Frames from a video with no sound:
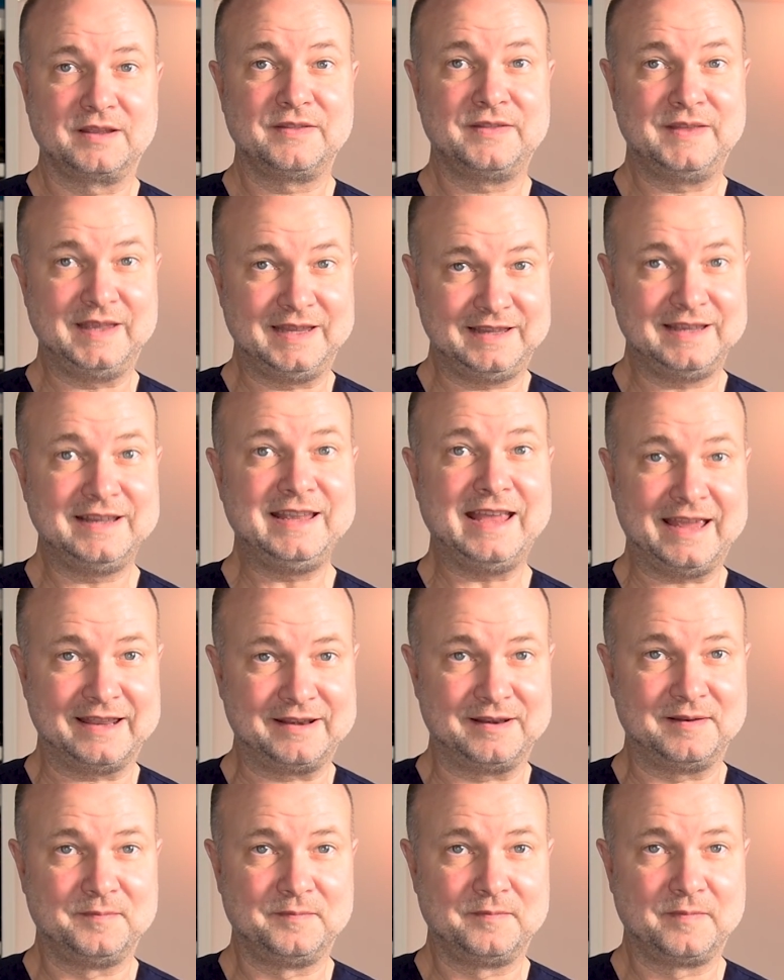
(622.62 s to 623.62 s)
Think
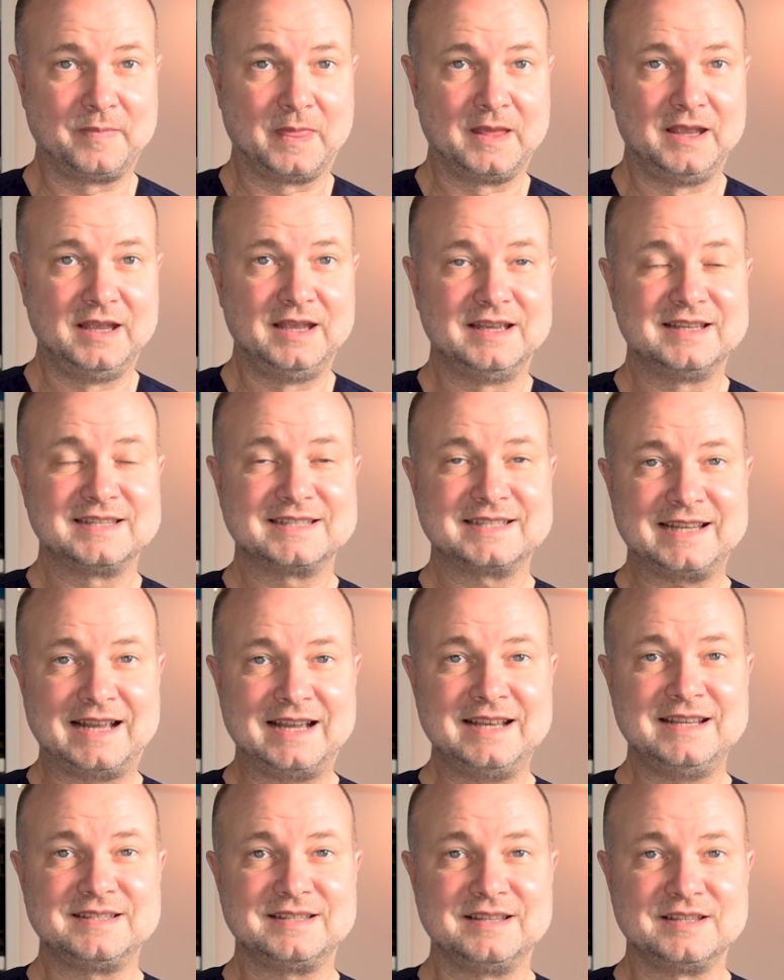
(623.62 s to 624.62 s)
again.
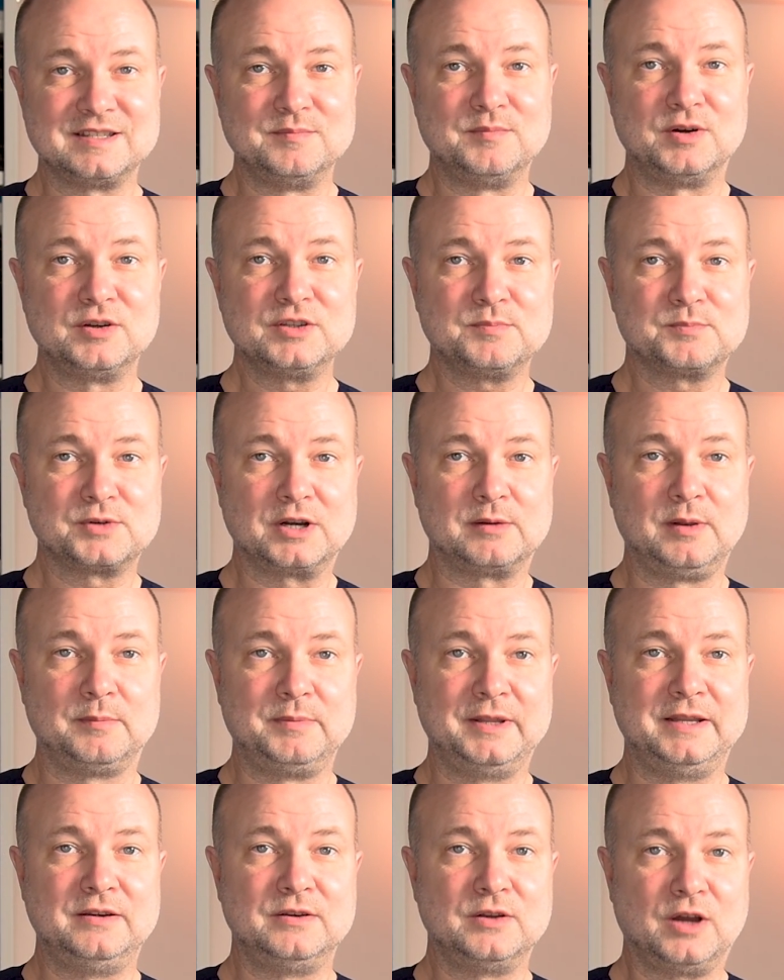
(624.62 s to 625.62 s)
Size is most
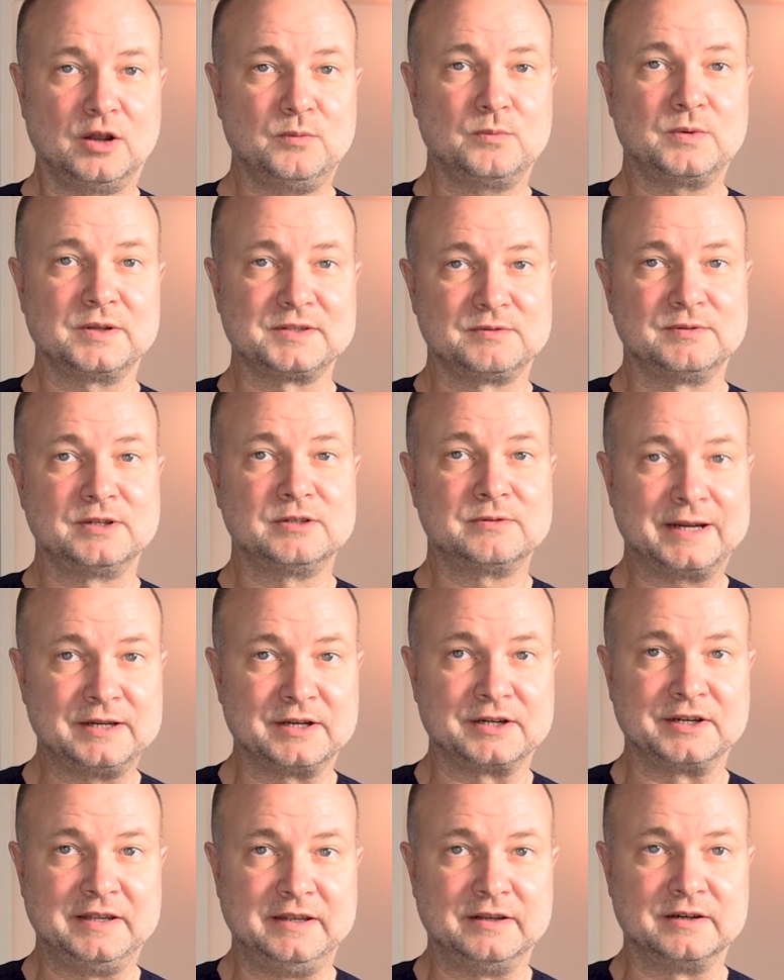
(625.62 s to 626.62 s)
probably not what's
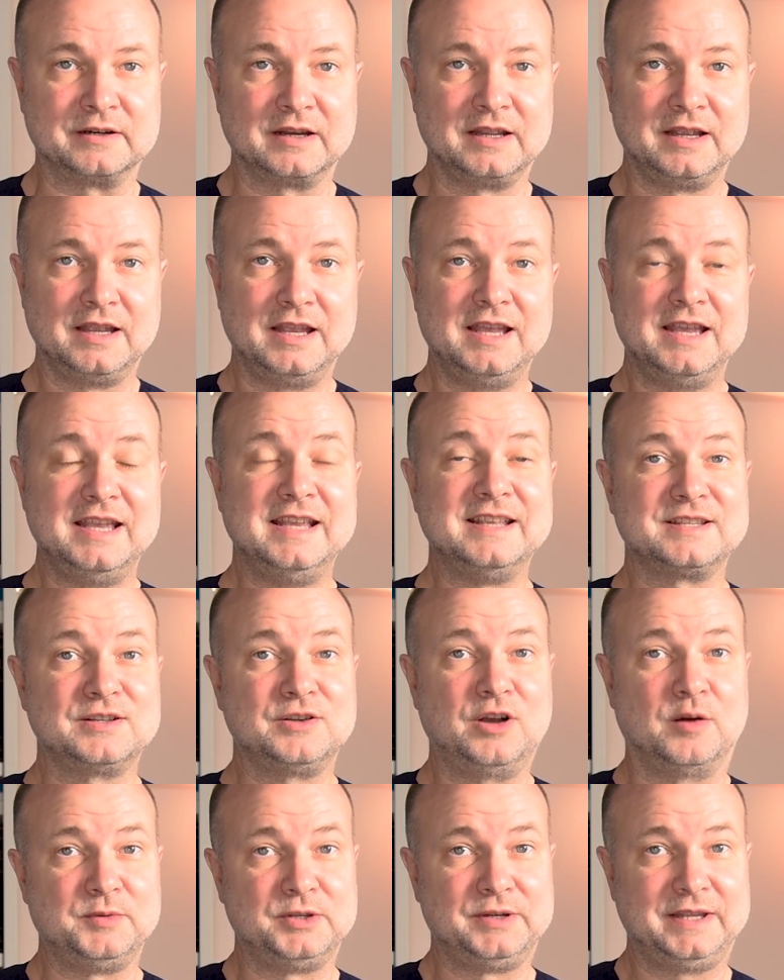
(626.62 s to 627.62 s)
required here. It's
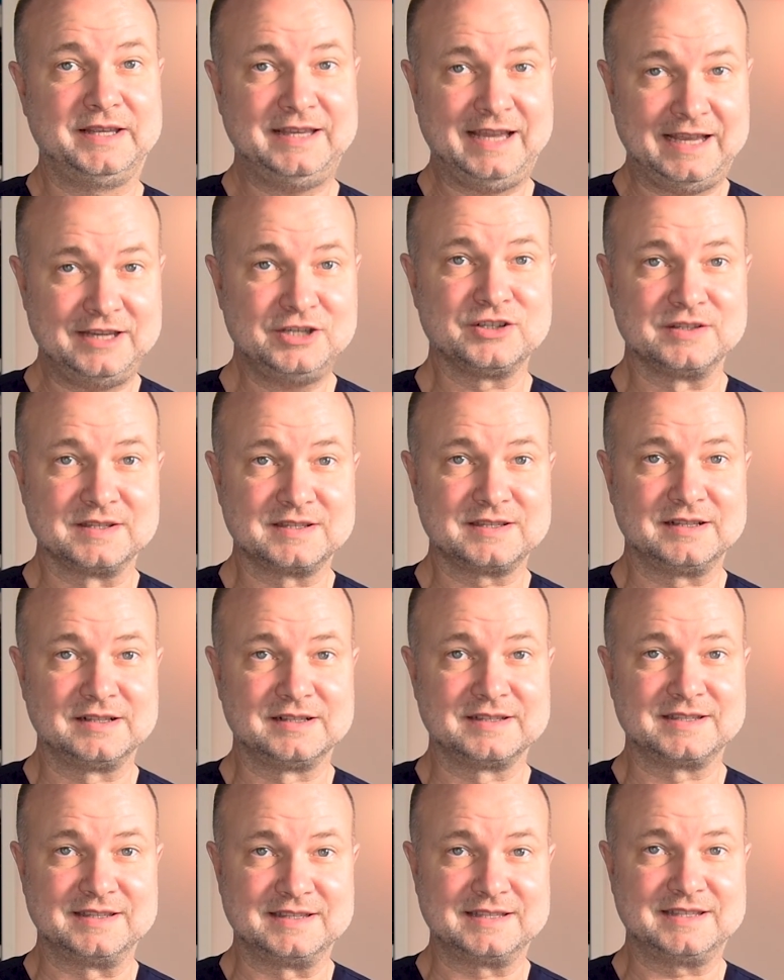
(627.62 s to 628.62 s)
communication
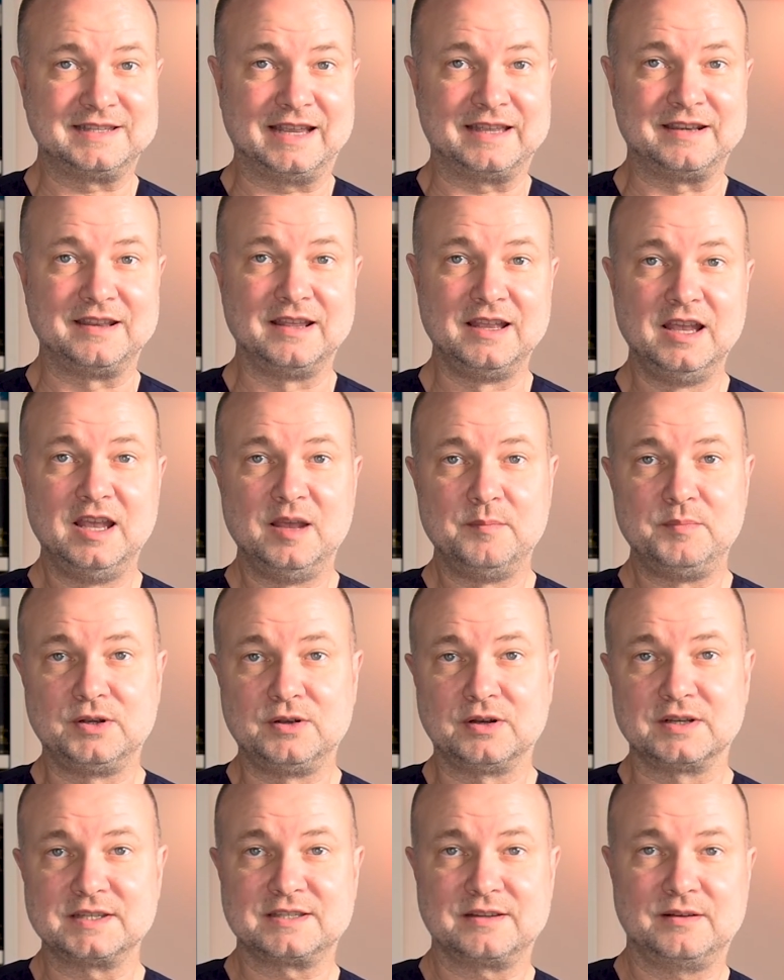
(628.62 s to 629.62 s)
skills instead,
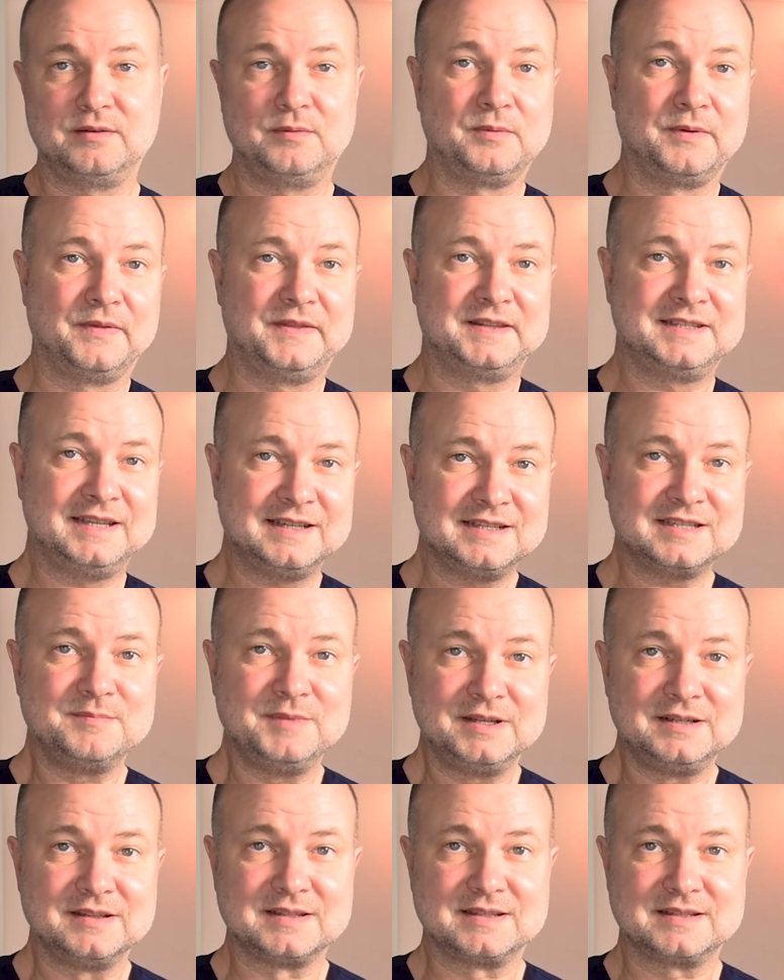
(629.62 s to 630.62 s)
because with six
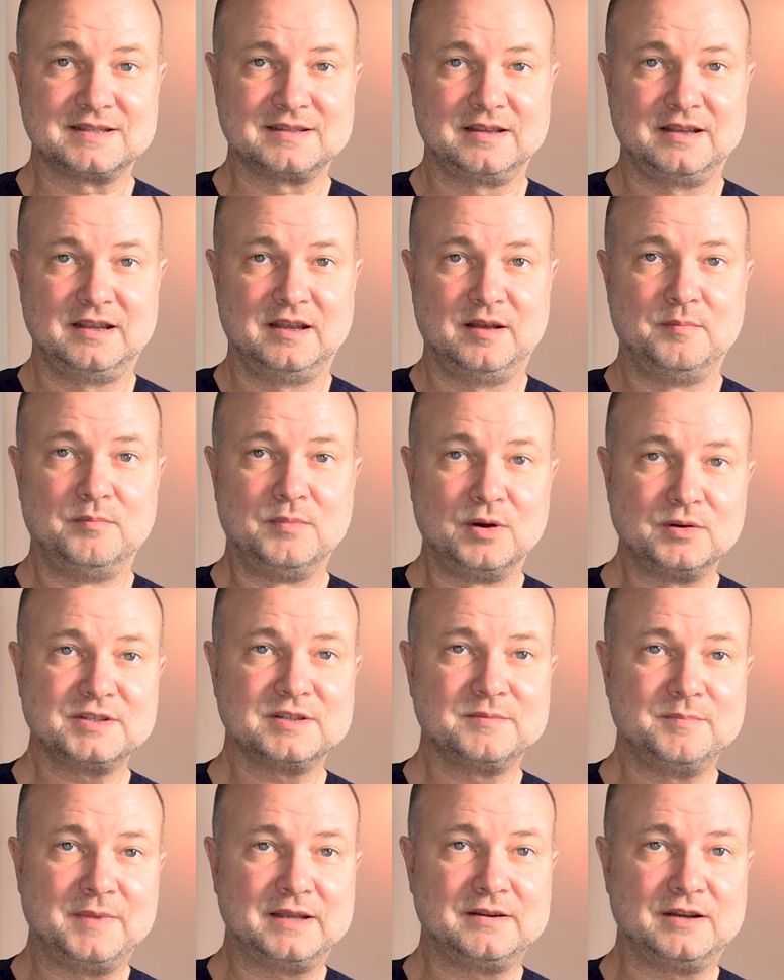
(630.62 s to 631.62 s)
minutes,
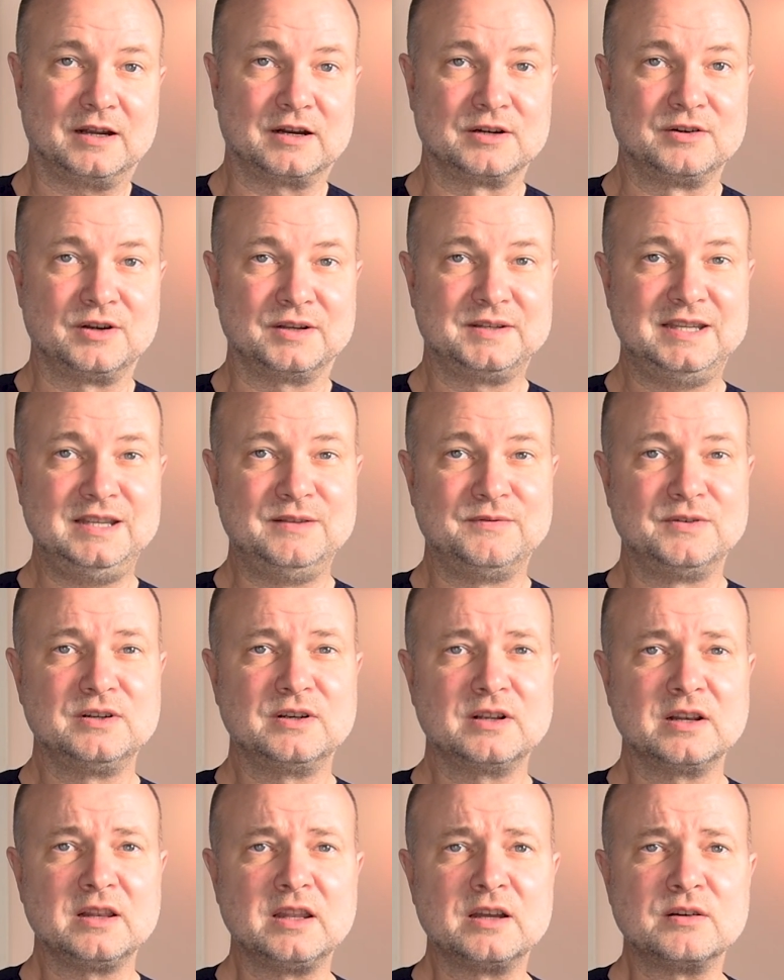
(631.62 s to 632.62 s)
most men are not even
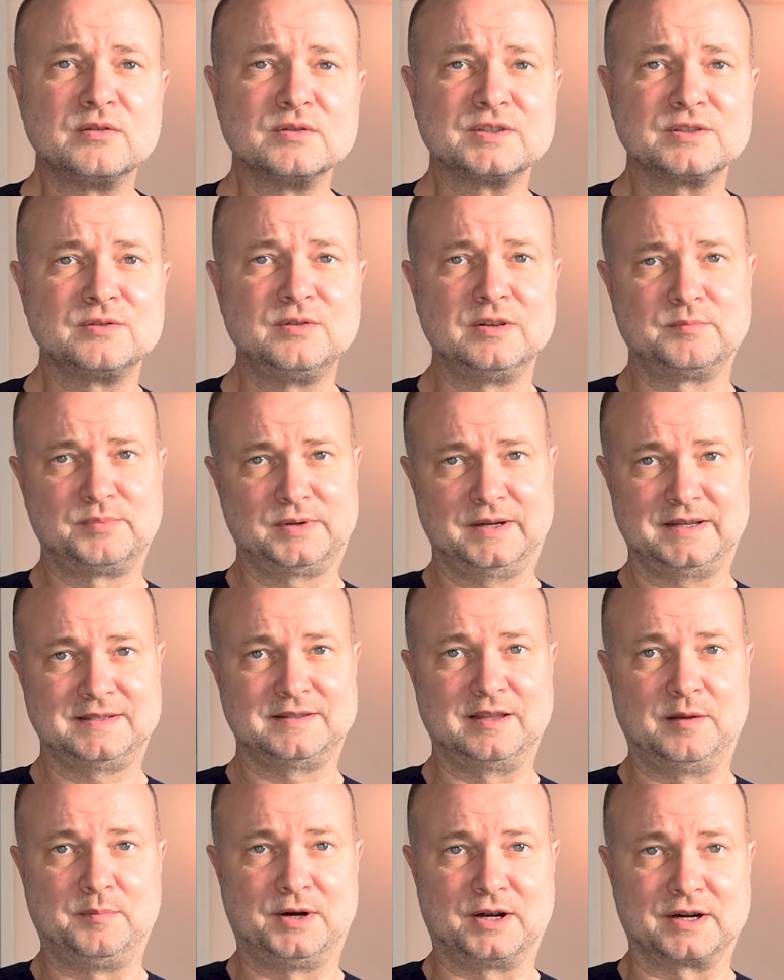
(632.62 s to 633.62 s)
close to impress
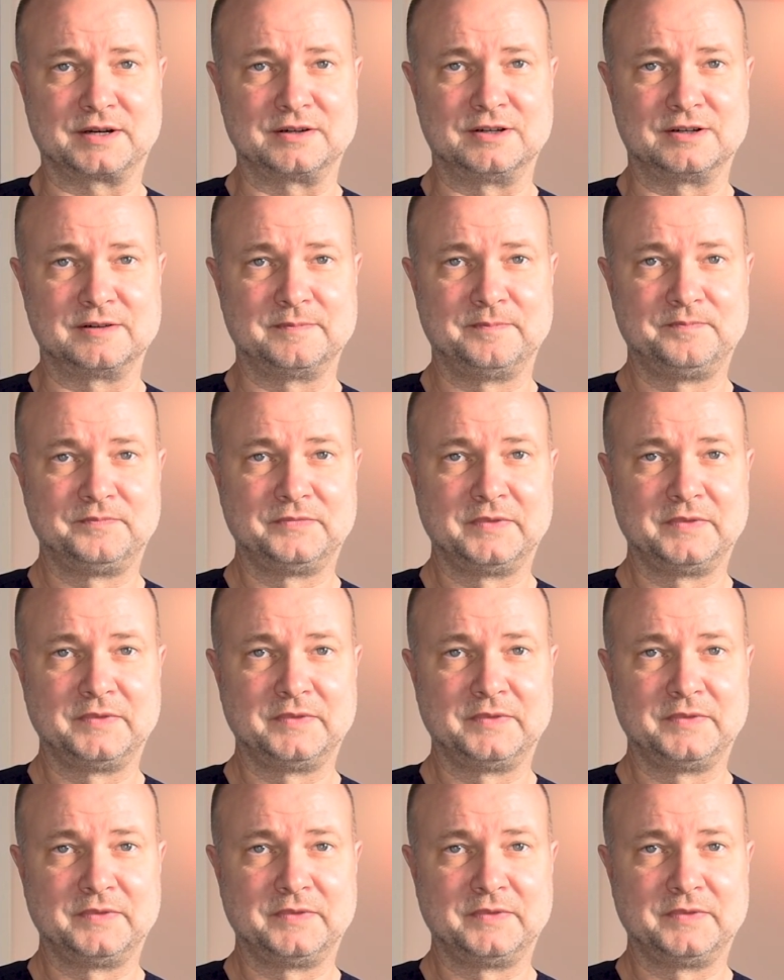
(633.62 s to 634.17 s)
their partner.